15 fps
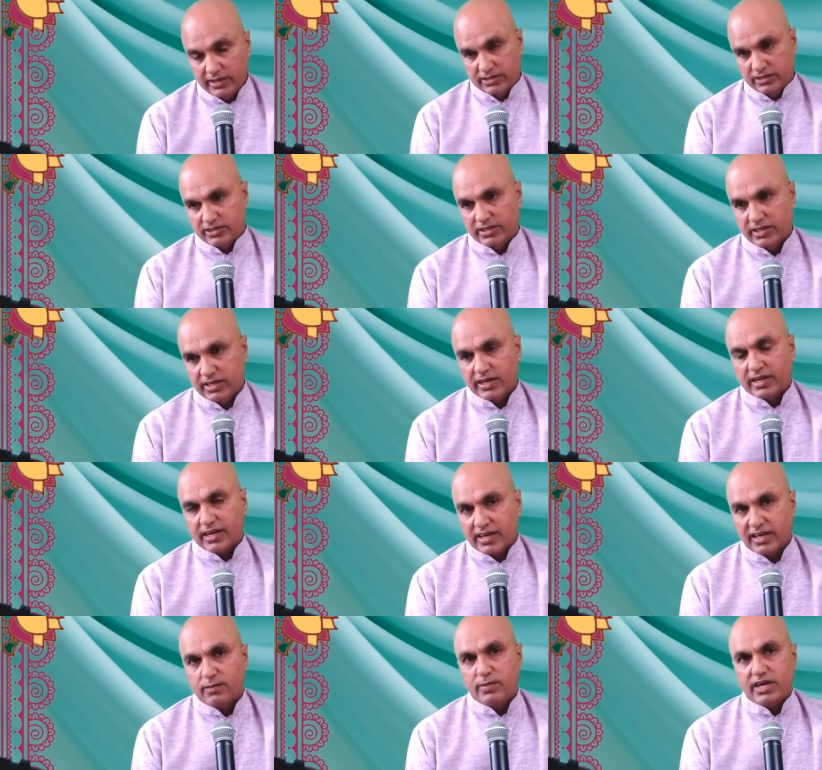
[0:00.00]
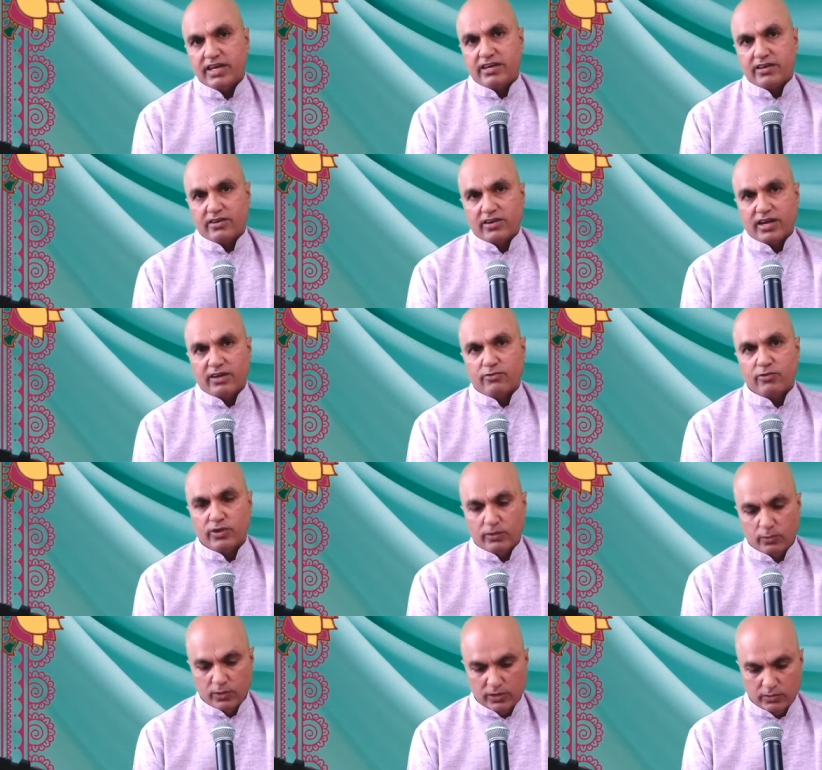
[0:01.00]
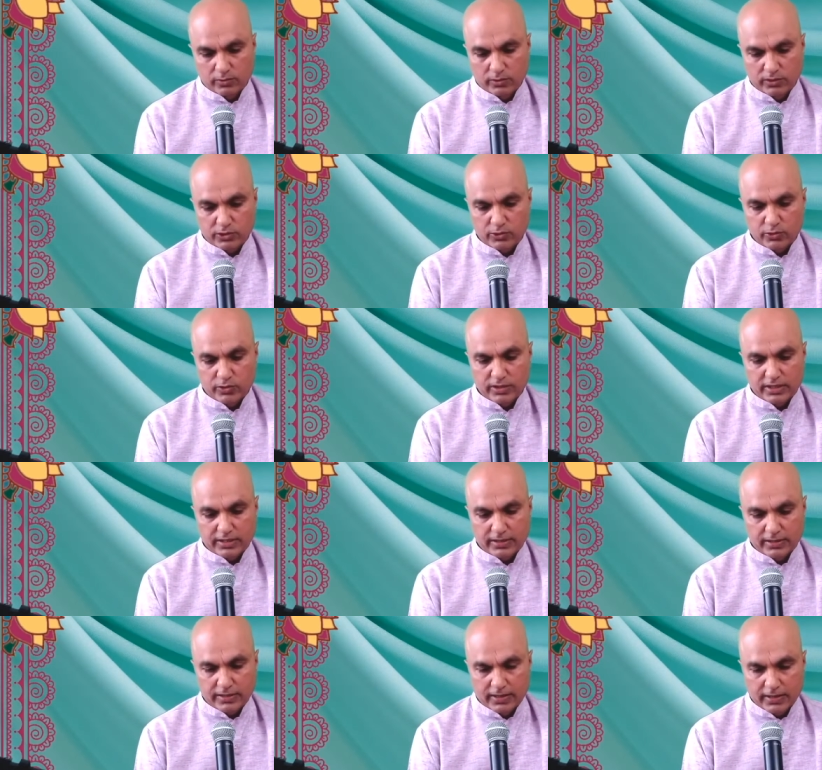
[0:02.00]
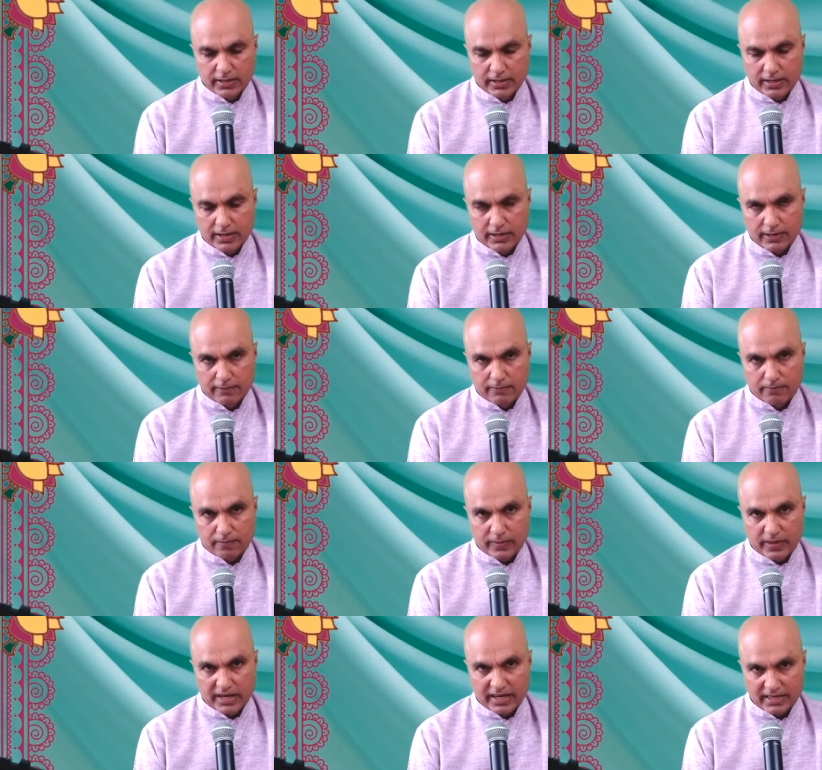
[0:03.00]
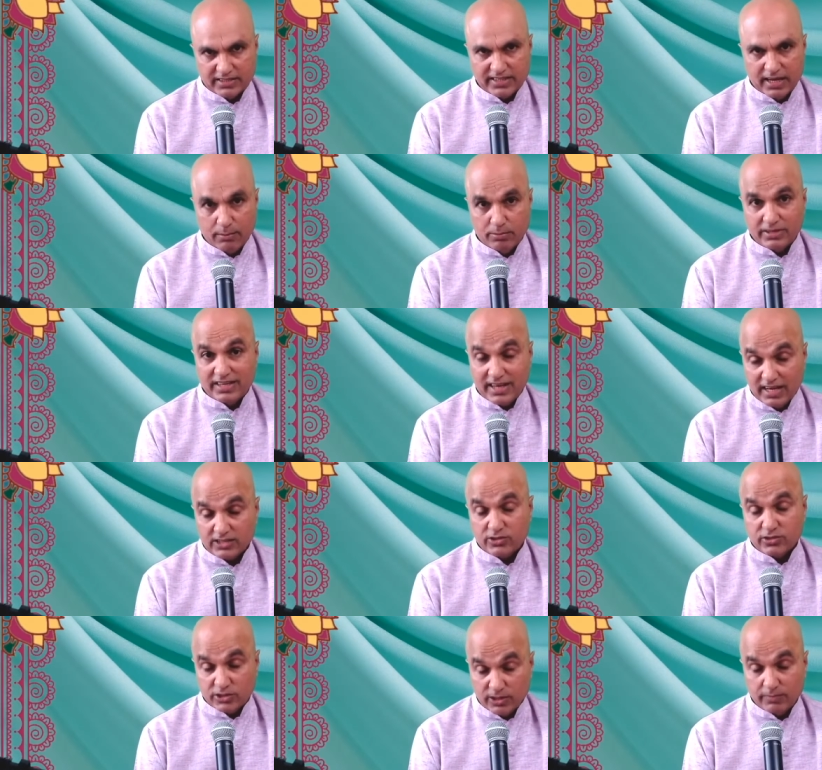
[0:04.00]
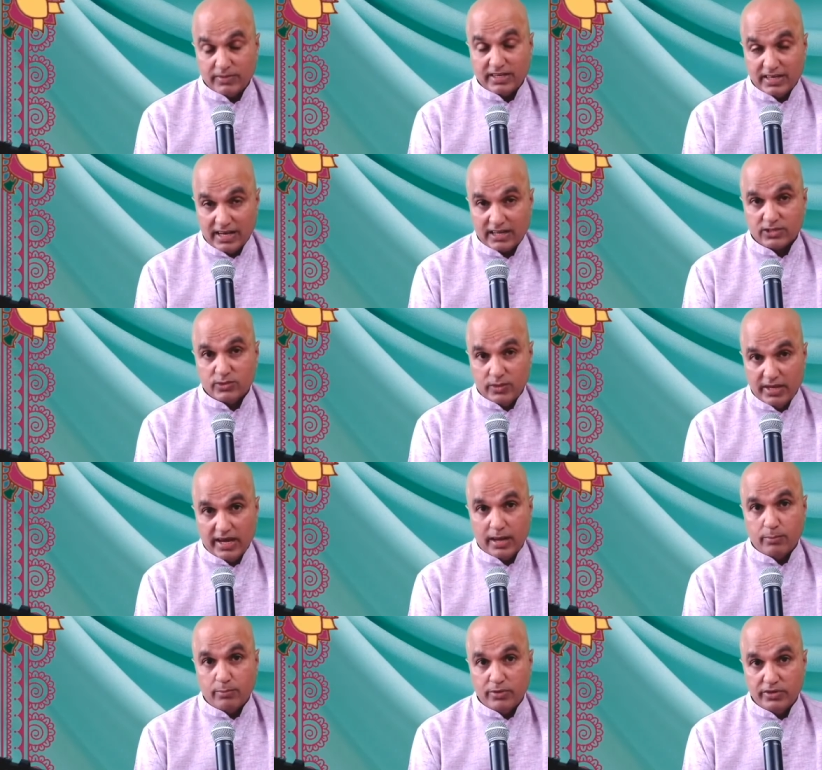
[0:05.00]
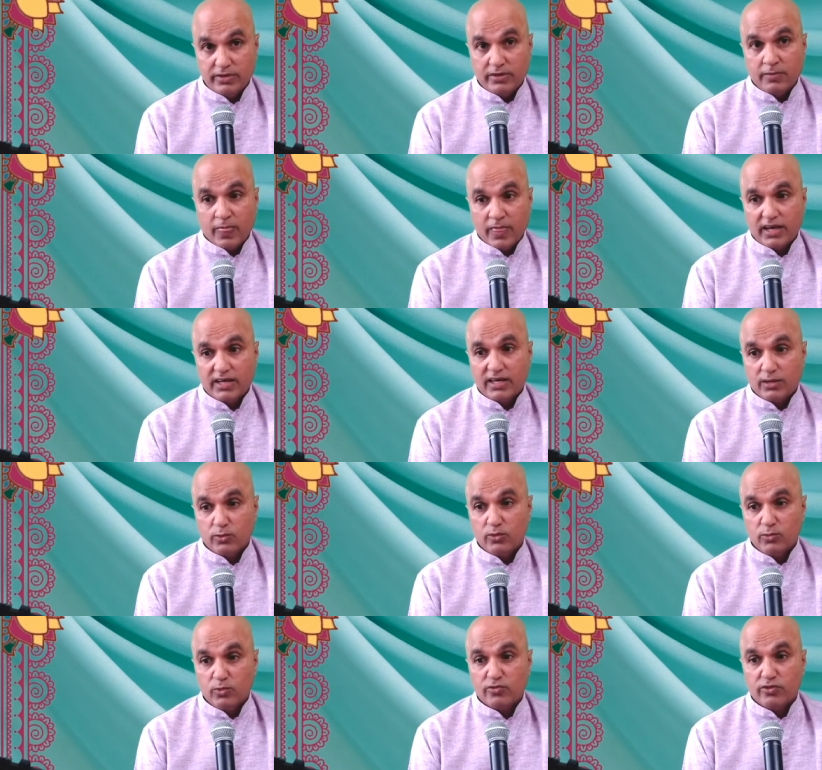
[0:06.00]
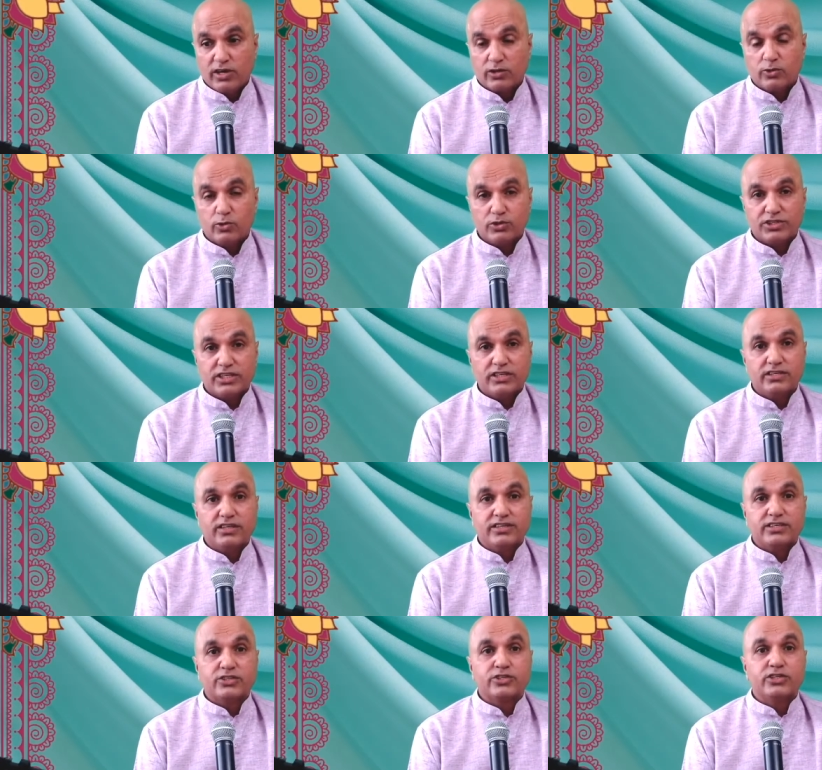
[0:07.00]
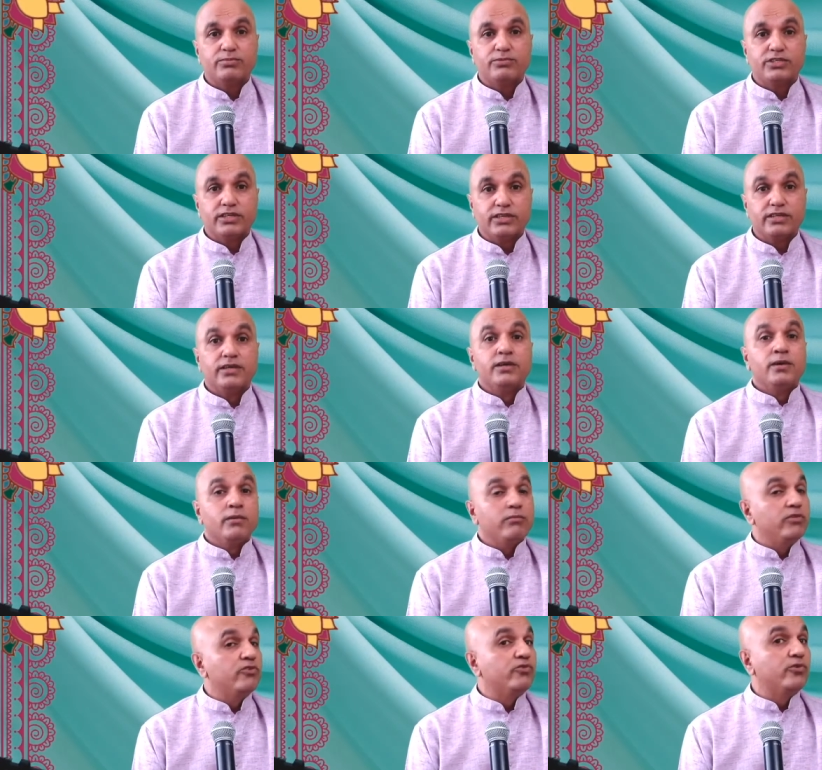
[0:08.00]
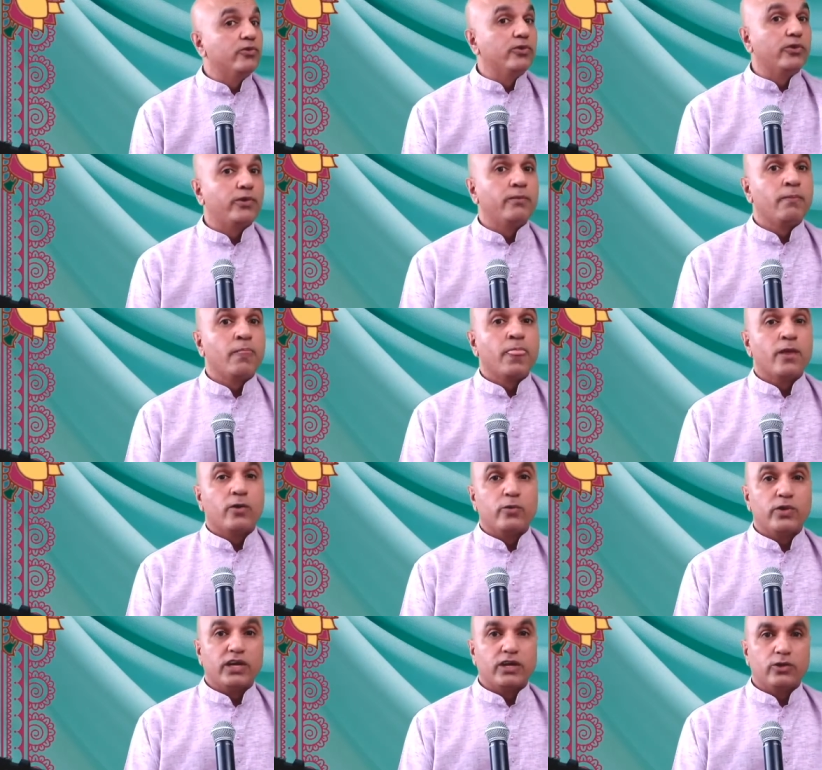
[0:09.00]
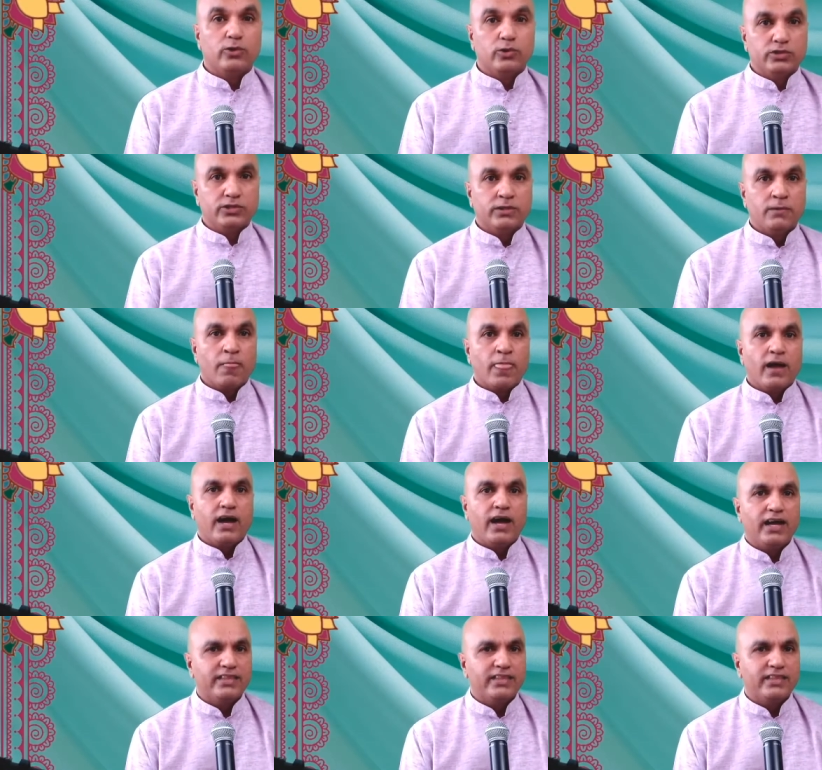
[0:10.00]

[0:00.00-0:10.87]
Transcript: change can make in your life. We'll do an example that actually, something that actually happened, and then we'll move on quoting another scripture before we close.